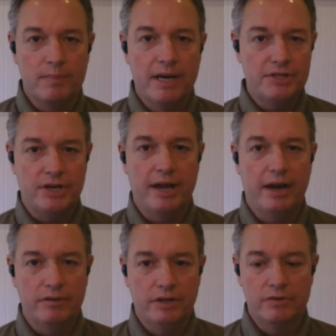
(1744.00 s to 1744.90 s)
information
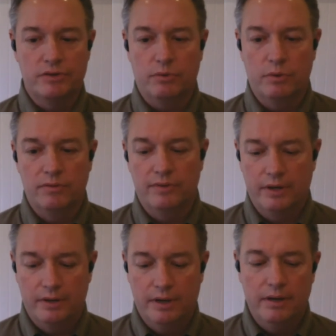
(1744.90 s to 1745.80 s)
out, sort
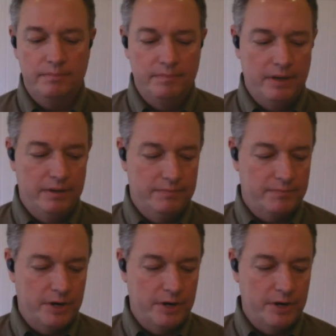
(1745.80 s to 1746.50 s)
of a